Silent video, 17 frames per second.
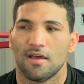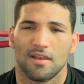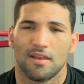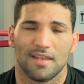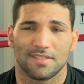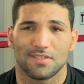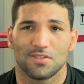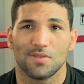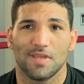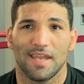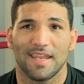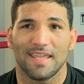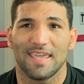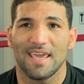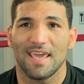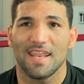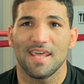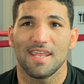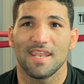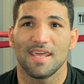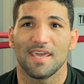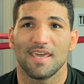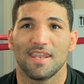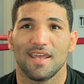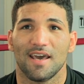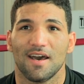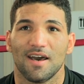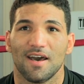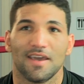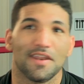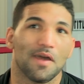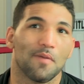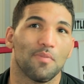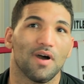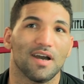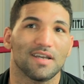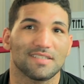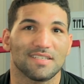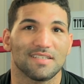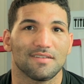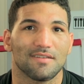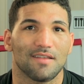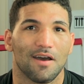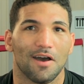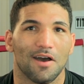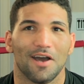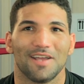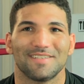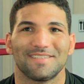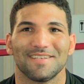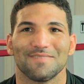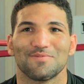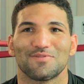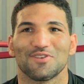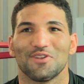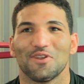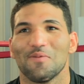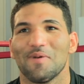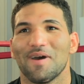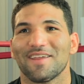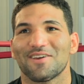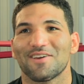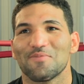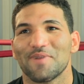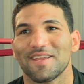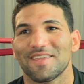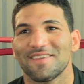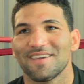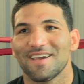let's do that again in a boxing gym so nobody could break you